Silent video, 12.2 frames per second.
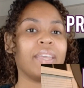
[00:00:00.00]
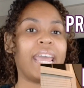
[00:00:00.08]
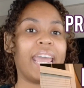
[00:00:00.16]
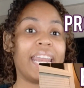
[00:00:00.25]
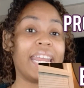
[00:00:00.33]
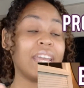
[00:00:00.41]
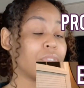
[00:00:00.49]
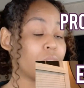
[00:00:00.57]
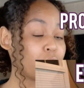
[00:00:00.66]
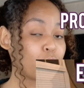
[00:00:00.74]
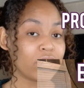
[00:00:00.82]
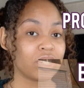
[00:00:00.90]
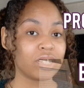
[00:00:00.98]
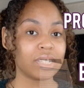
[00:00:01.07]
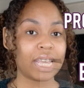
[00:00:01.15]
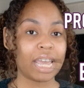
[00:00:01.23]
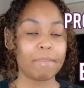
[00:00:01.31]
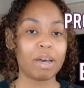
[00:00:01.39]
And if those questions
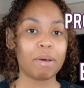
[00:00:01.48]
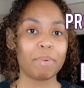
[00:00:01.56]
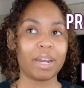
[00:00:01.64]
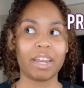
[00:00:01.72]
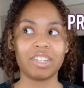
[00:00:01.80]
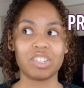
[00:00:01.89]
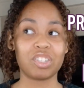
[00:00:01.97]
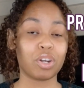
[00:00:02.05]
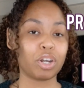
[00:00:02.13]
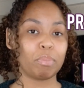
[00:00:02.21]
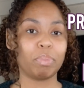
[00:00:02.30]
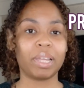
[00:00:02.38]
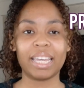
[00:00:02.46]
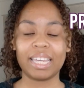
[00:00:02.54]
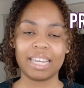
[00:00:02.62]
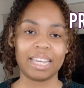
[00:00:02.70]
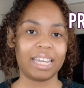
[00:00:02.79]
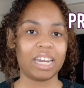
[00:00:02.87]
came up and I just started
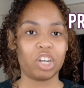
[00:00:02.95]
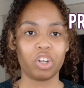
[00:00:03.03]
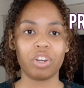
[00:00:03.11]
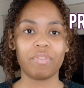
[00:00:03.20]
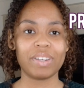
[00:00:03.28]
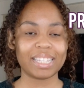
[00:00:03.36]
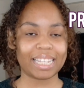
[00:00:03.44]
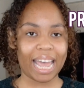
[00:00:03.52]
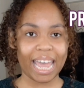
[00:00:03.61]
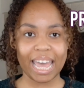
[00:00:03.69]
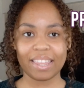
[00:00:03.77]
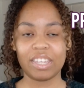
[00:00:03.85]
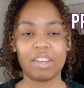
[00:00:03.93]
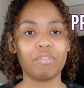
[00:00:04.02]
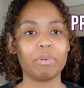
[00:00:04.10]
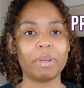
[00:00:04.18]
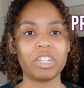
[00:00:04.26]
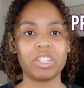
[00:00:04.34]
blanking and getting nervous, I had the
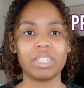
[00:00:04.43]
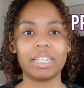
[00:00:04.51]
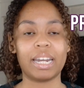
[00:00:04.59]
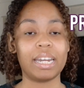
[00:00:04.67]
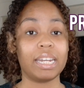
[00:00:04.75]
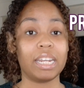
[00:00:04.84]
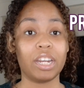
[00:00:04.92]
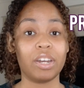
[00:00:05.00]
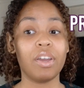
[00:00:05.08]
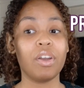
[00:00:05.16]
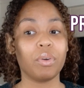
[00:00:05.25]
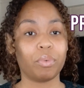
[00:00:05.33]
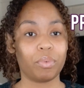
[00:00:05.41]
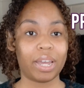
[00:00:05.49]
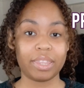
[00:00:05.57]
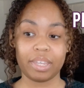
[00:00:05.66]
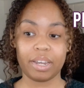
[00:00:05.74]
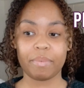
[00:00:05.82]
information that I needed
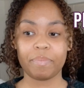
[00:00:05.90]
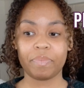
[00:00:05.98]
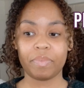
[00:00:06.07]
right there.